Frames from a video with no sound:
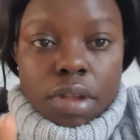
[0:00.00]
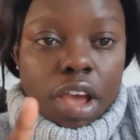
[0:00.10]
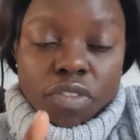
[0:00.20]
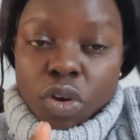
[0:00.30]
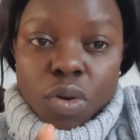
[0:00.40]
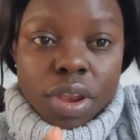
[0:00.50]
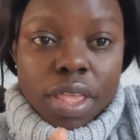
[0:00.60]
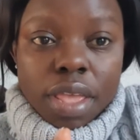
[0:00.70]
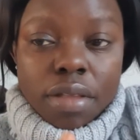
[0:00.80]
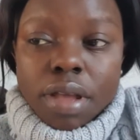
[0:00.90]
I've not got it
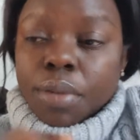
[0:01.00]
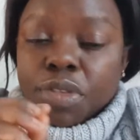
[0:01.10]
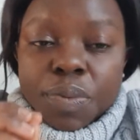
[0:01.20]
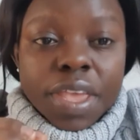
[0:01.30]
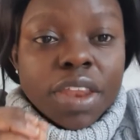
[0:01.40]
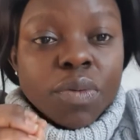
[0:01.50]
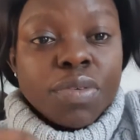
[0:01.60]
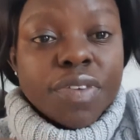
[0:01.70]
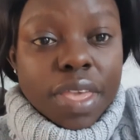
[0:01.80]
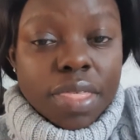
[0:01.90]
yet. I'm speaking it with
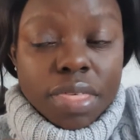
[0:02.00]
faith,